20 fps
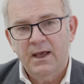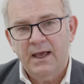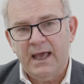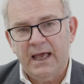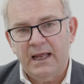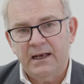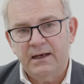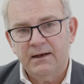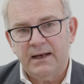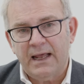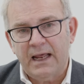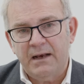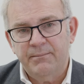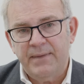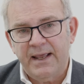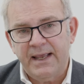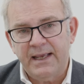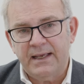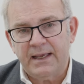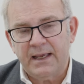and
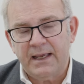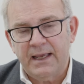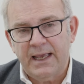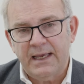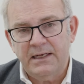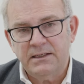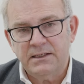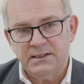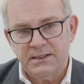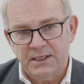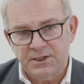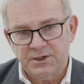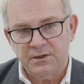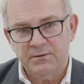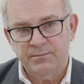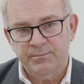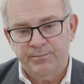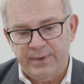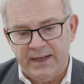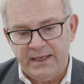make a
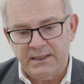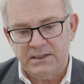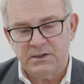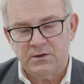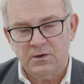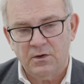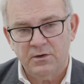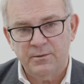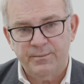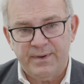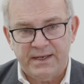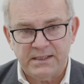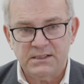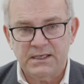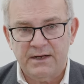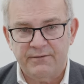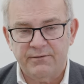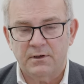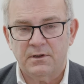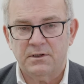decision based on the best
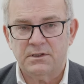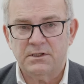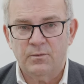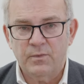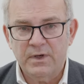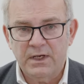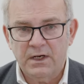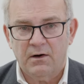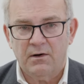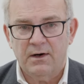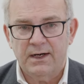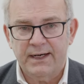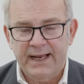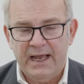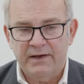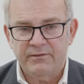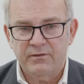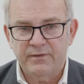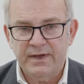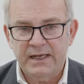evidence that we currently
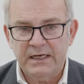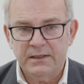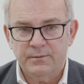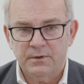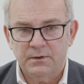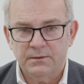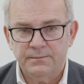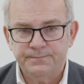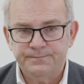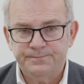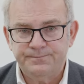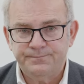have available.